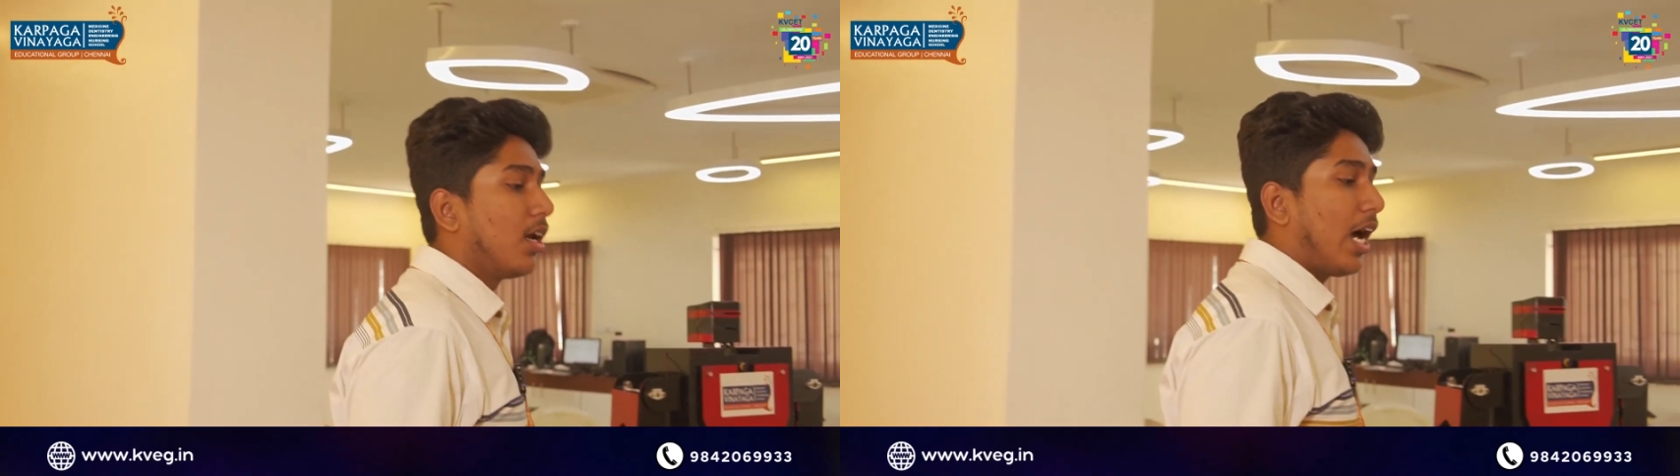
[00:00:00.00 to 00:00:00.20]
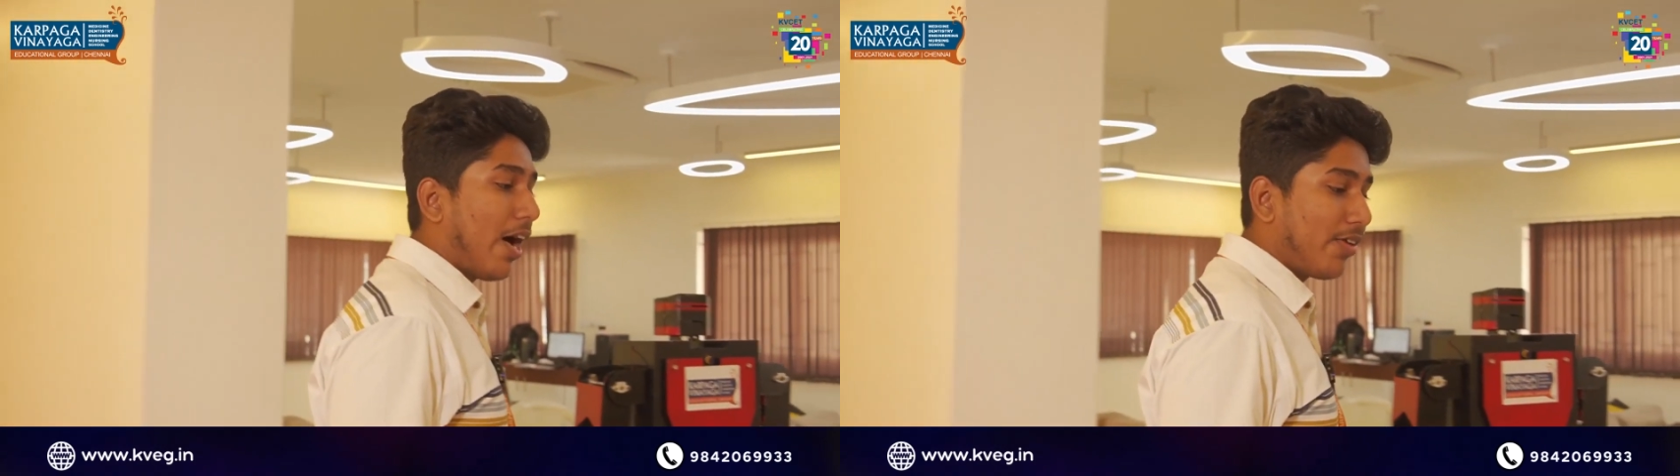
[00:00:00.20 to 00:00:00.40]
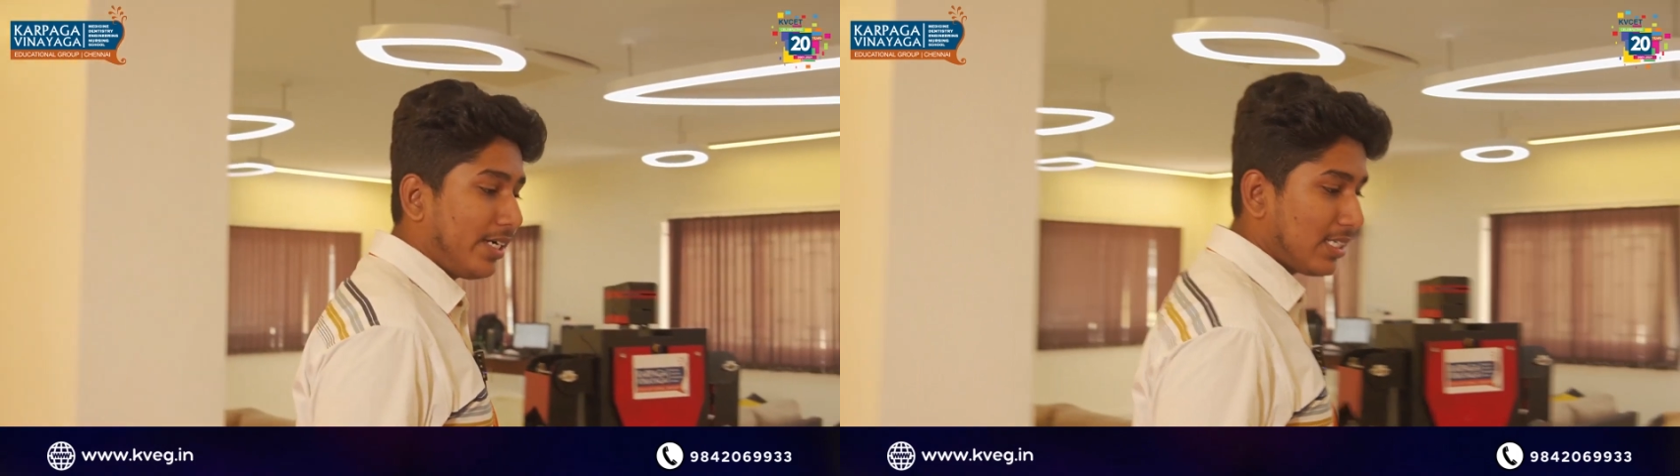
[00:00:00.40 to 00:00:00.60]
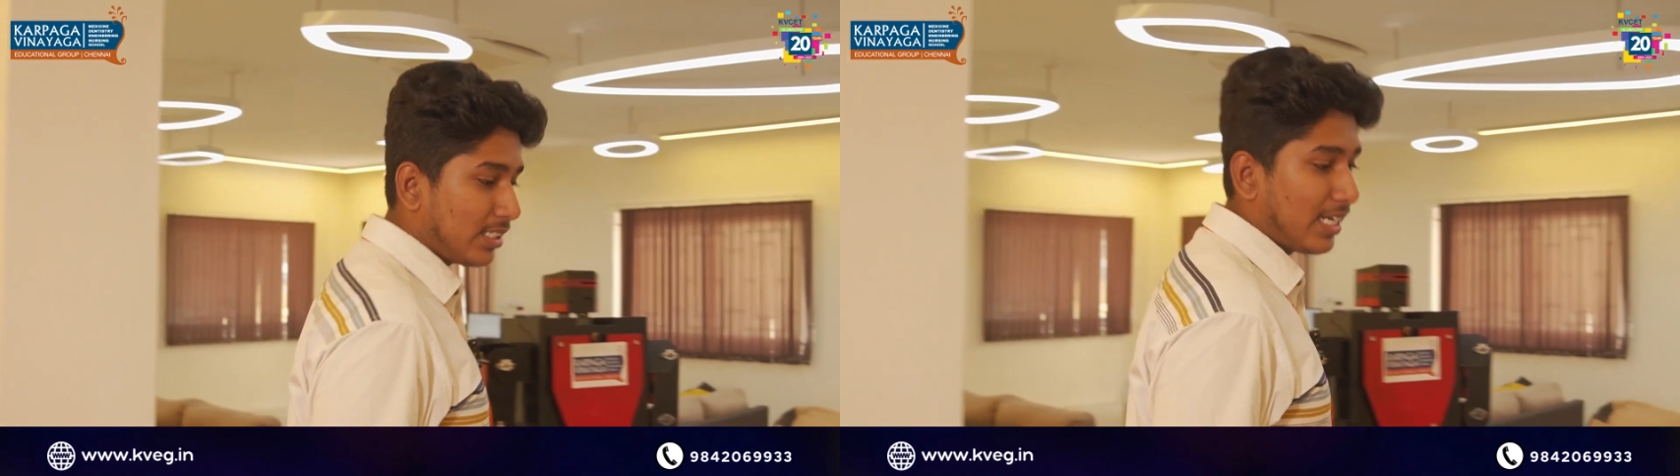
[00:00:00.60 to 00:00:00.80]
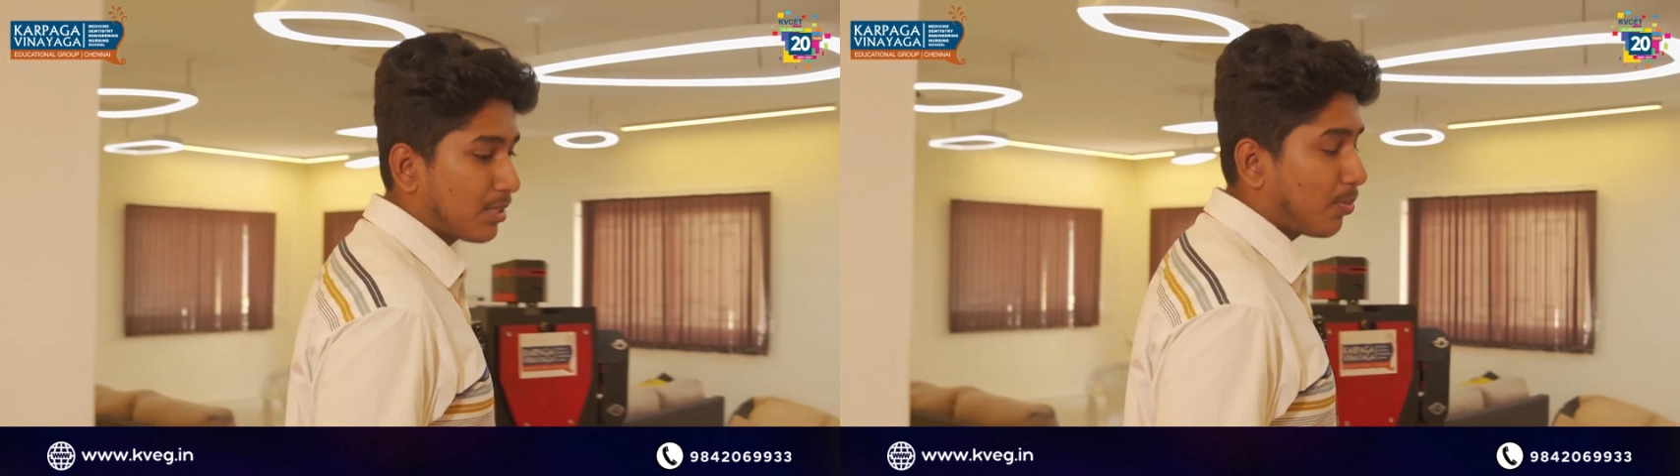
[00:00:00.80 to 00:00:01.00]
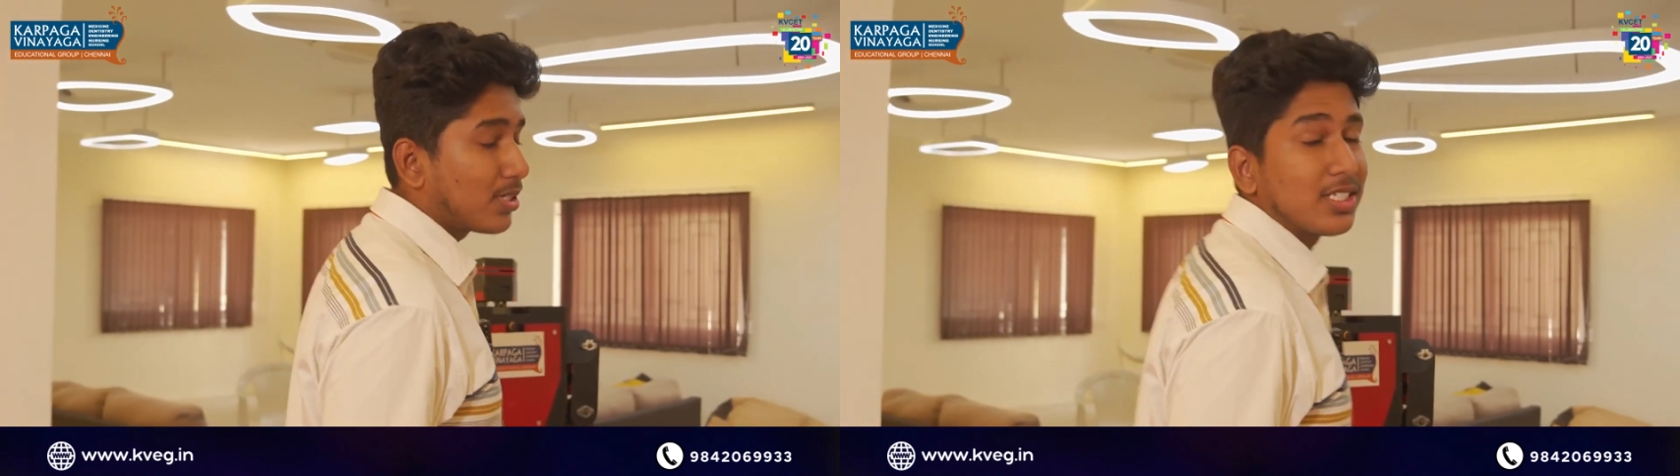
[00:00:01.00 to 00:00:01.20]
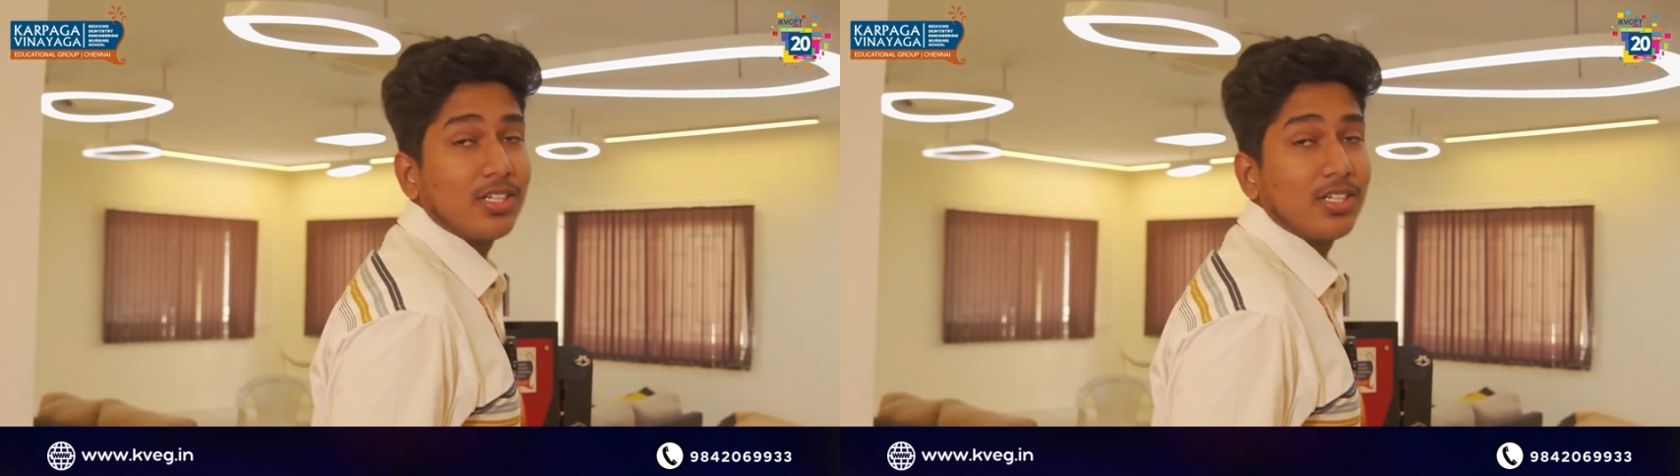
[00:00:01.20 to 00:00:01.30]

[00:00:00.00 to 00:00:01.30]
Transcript: Our industry experts,